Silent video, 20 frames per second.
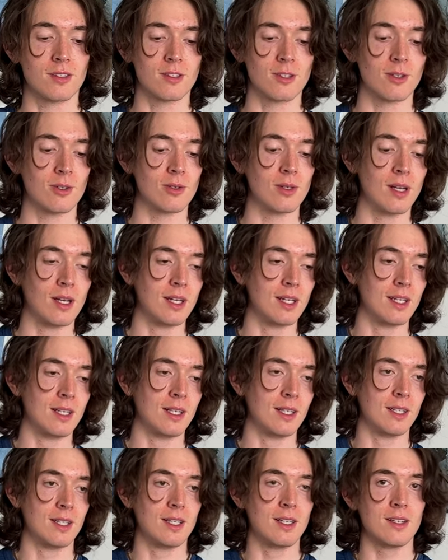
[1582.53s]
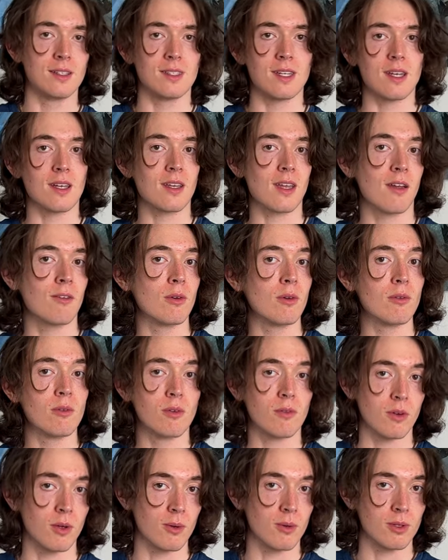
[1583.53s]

So take every review